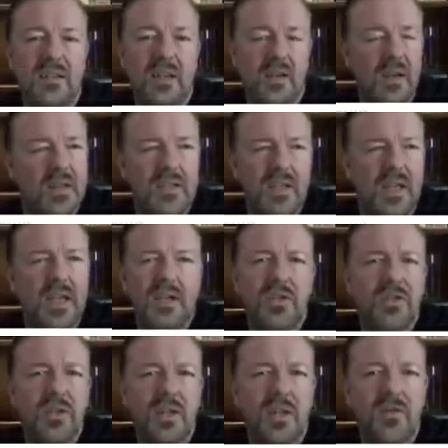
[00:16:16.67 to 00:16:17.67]
It's, it's
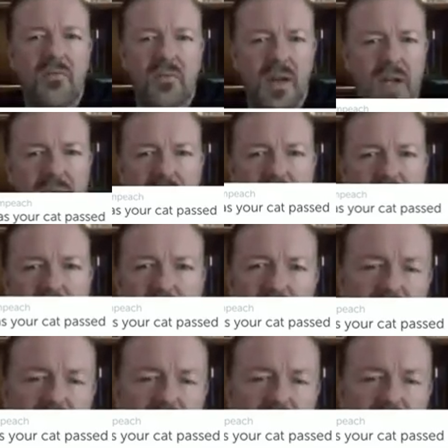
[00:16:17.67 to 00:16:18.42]
usually Ricky Gervais